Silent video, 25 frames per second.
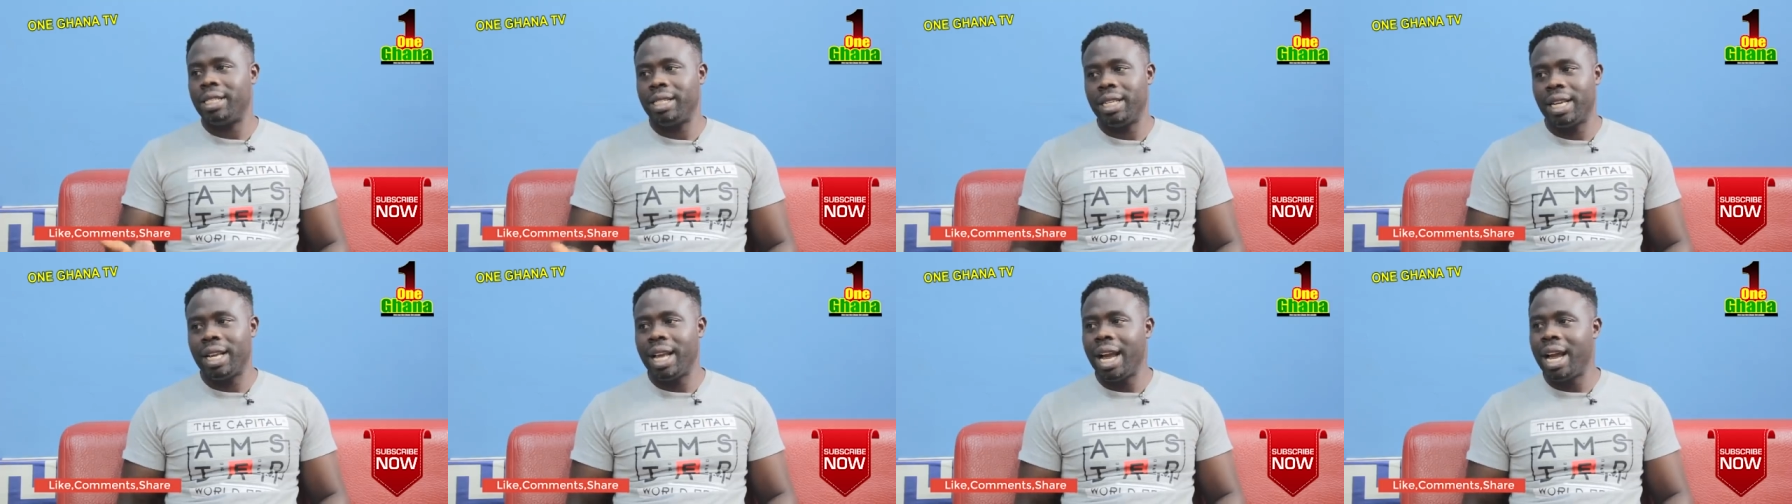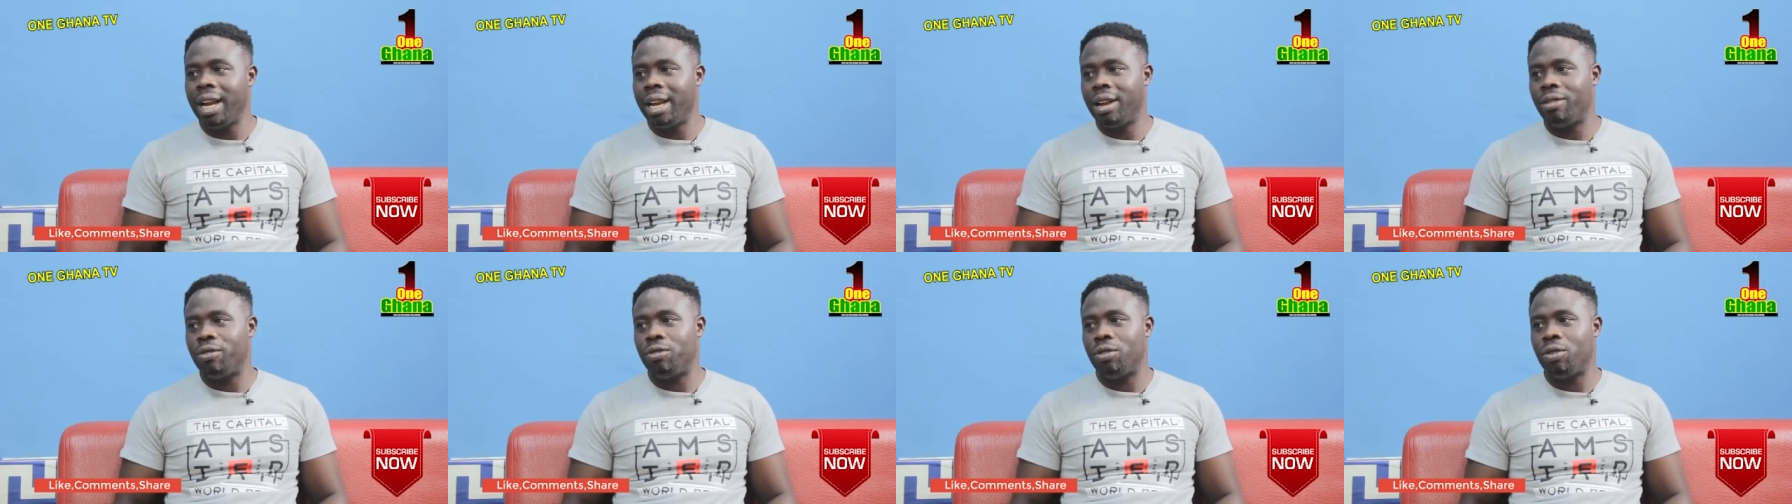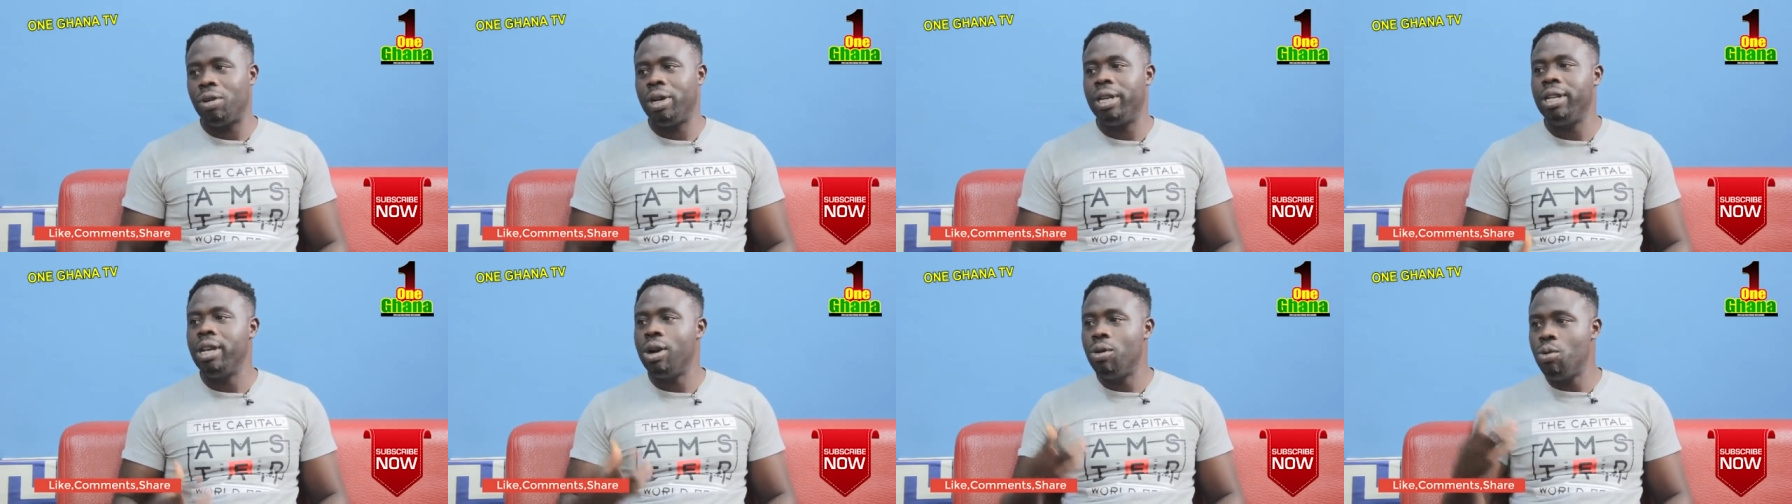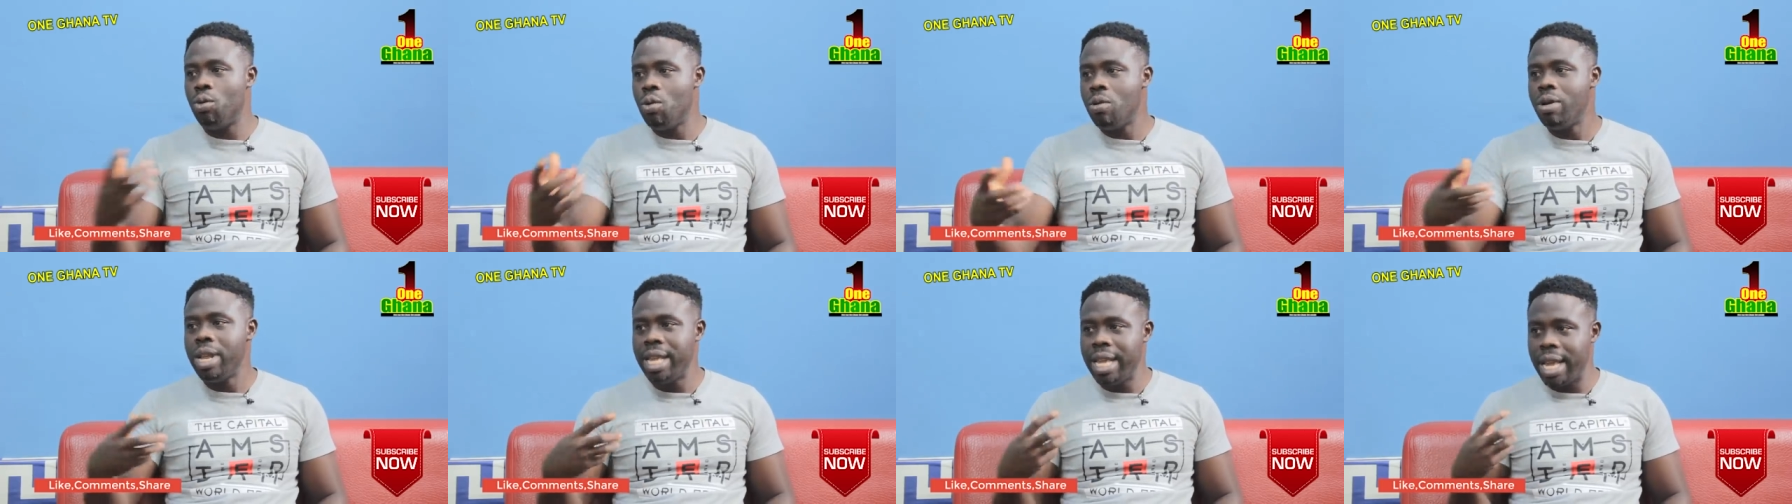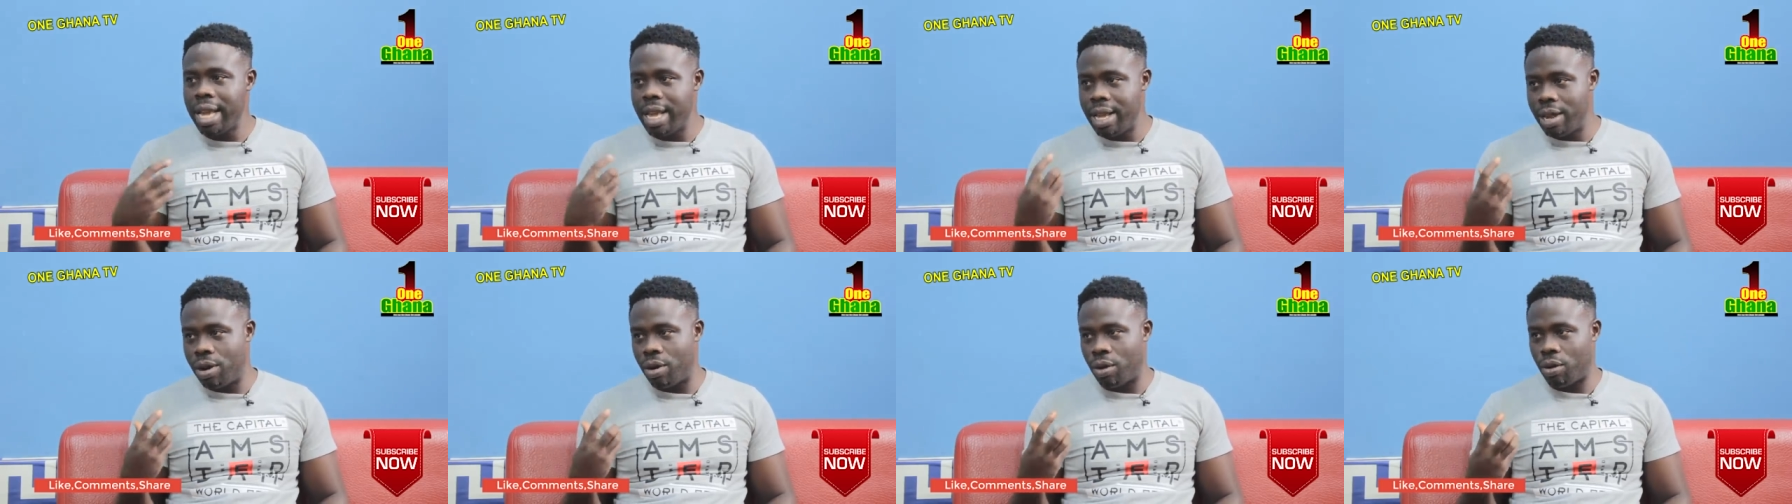say Ghana mm-hmm. for the who
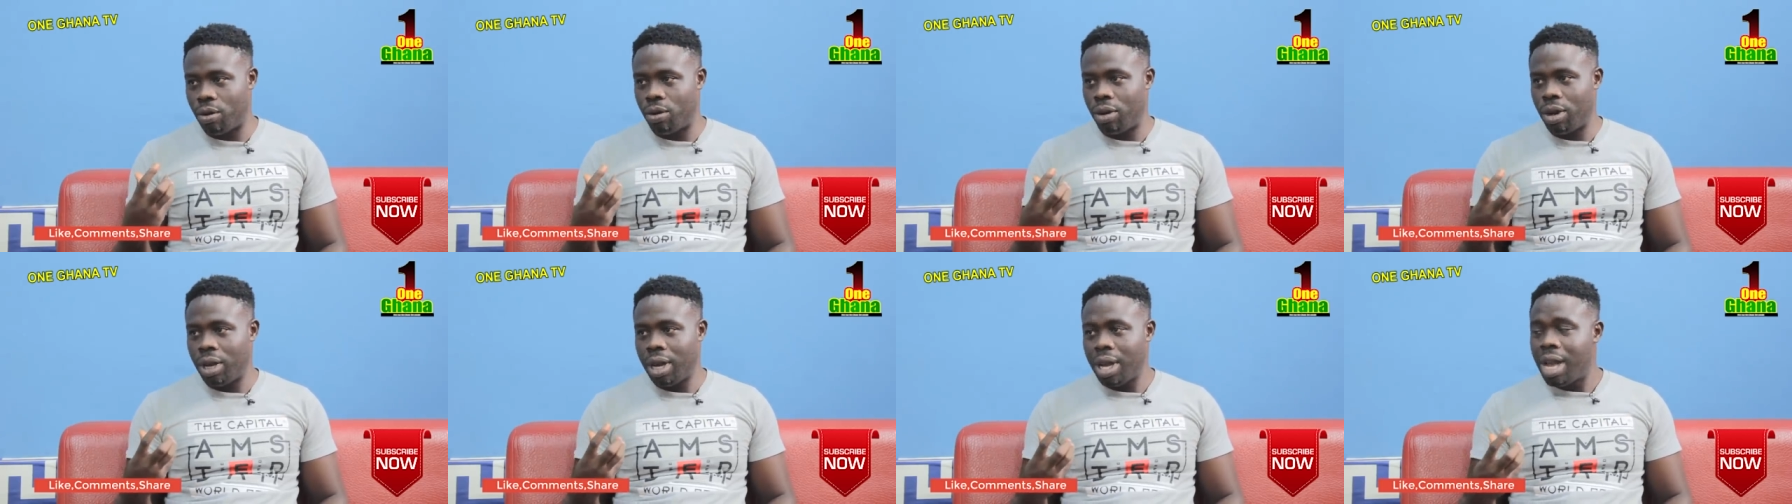ye you know.